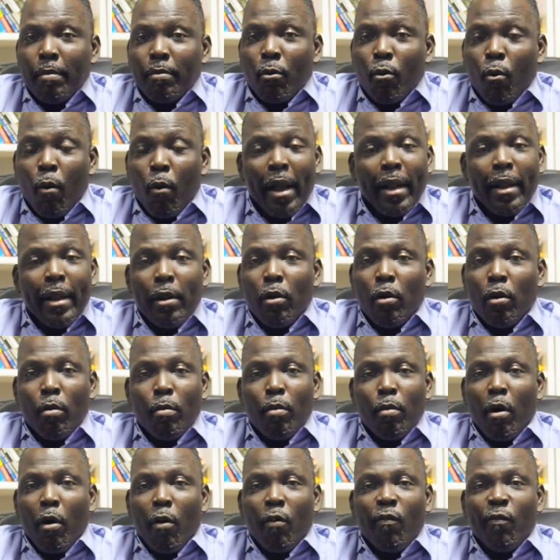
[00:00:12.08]
quite a
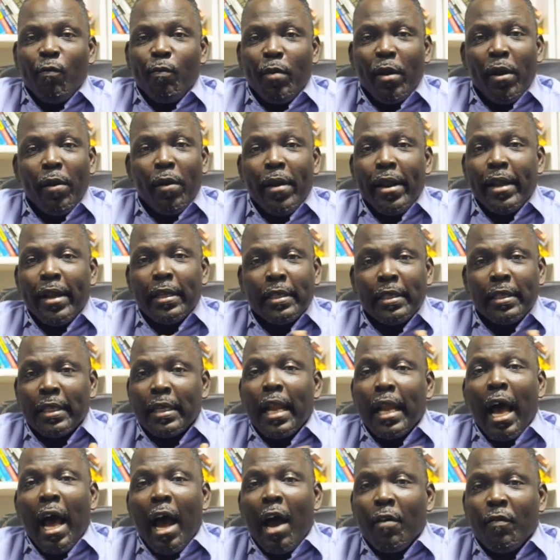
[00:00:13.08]
number of parents
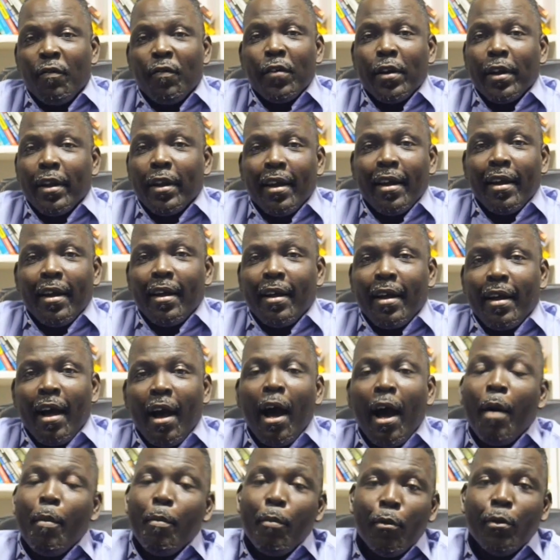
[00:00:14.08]
in Africa,
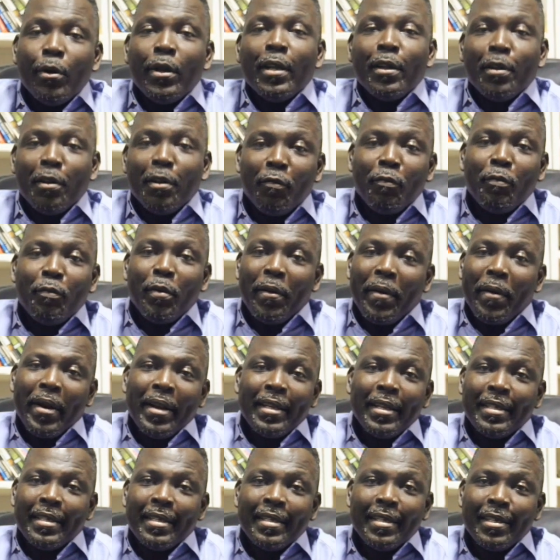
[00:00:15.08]
our model of
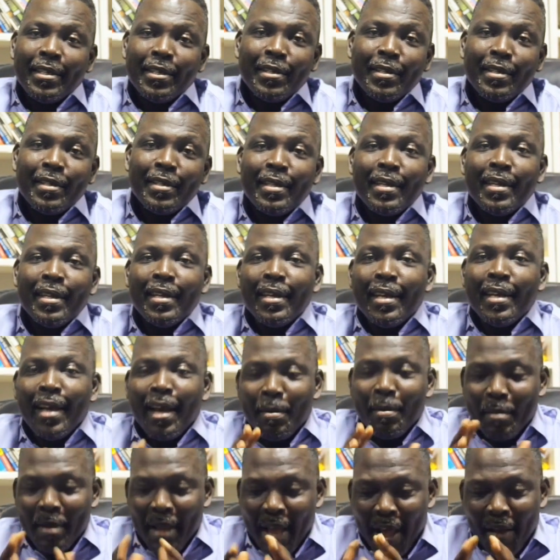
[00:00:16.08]
parenting
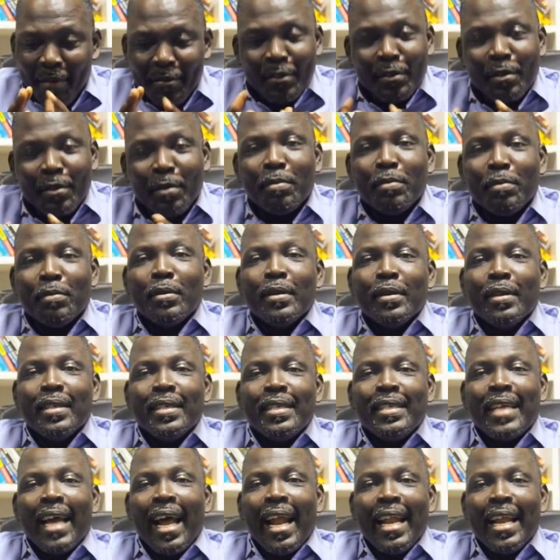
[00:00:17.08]
have some
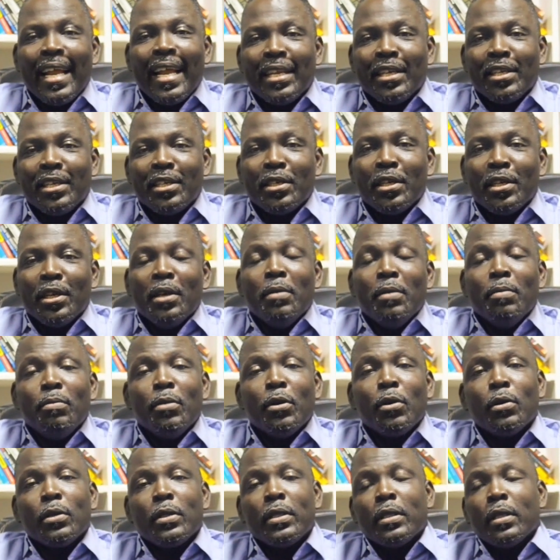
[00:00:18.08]
challenge
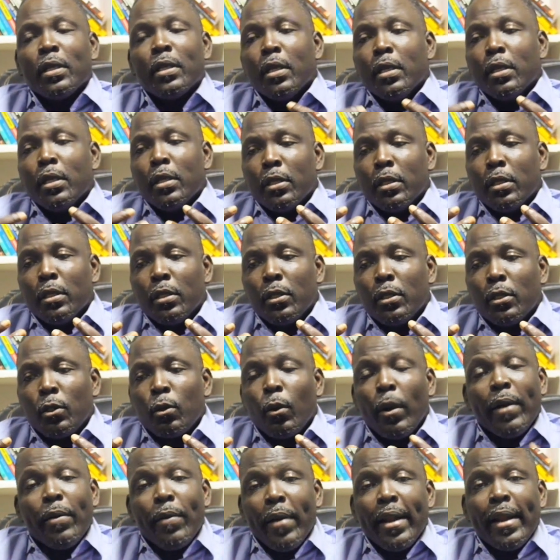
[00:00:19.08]
because
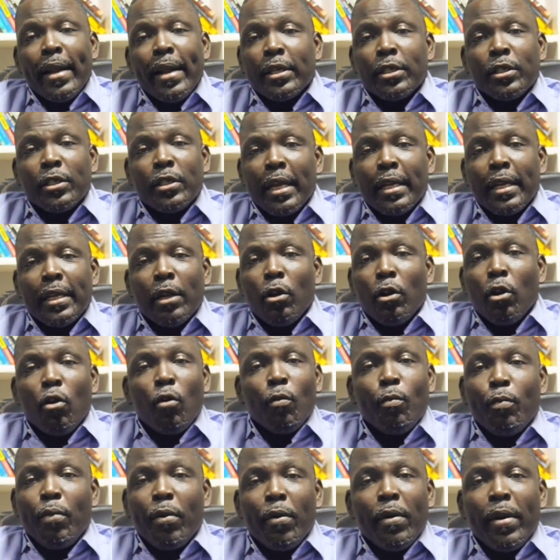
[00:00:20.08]
to a great extent, a lot
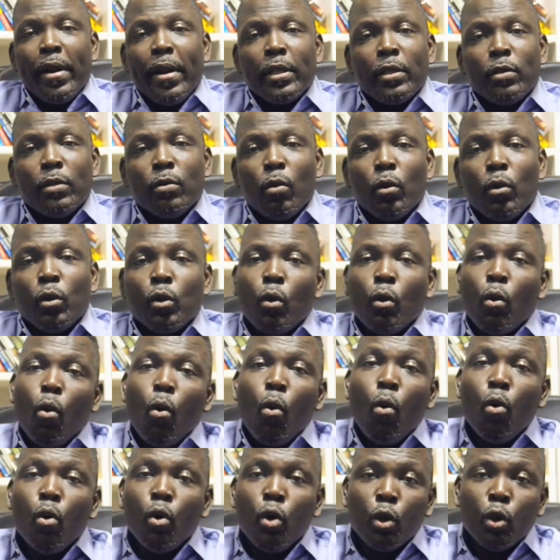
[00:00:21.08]
of parents want to
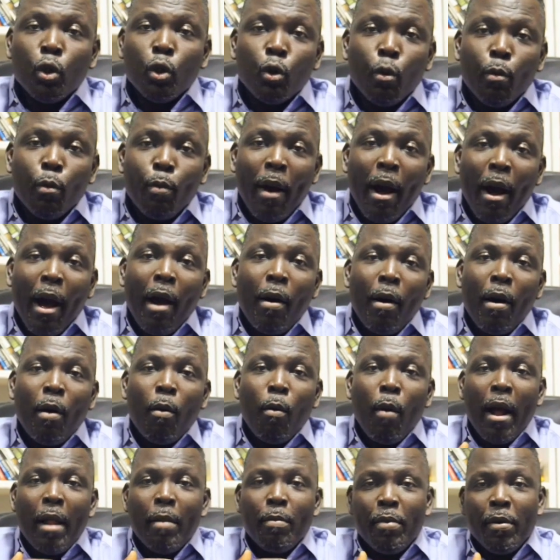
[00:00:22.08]
hold on to power
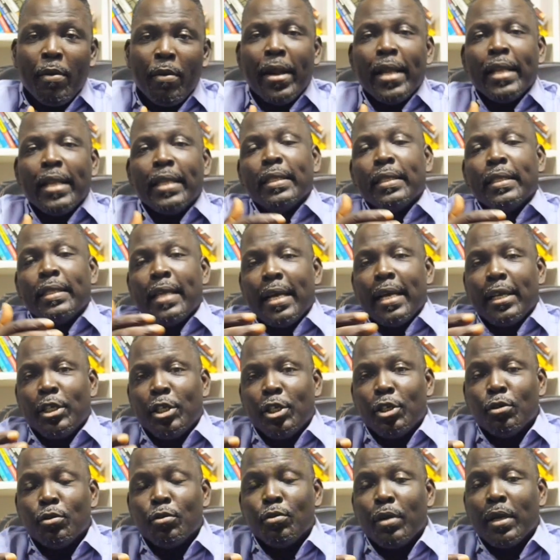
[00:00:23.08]
while parenting their
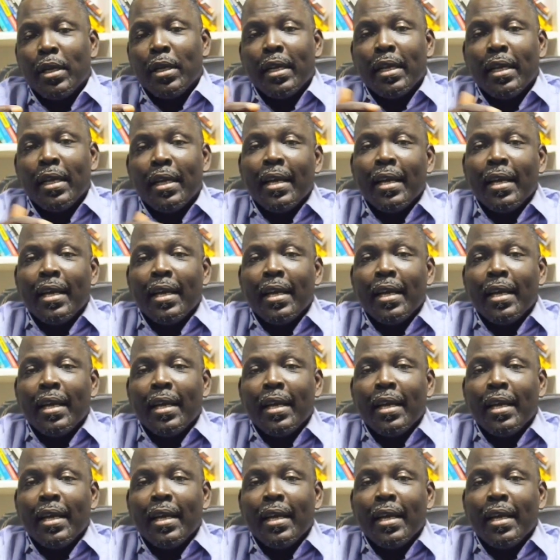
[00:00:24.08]
children.